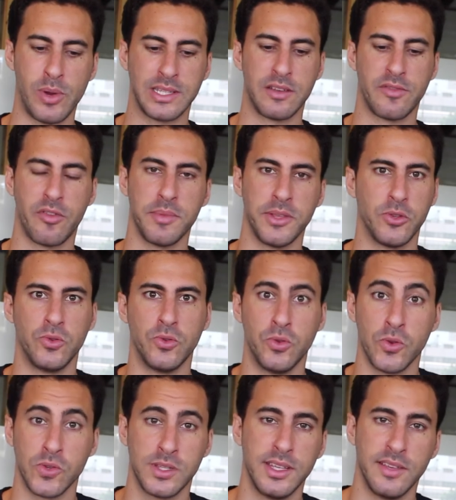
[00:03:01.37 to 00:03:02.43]
reason for me to do
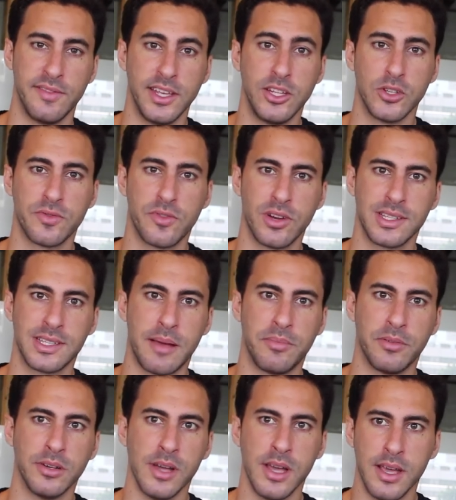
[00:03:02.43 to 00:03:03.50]
those videos, for
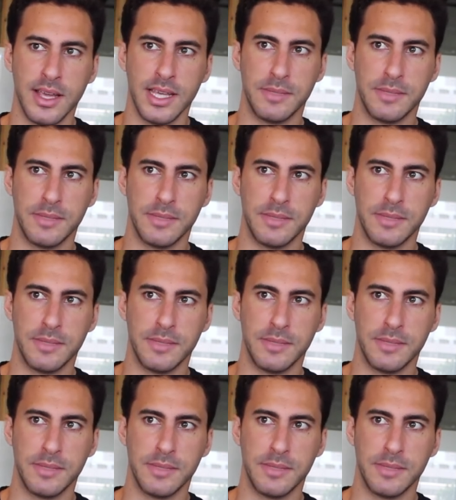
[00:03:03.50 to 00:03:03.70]
example,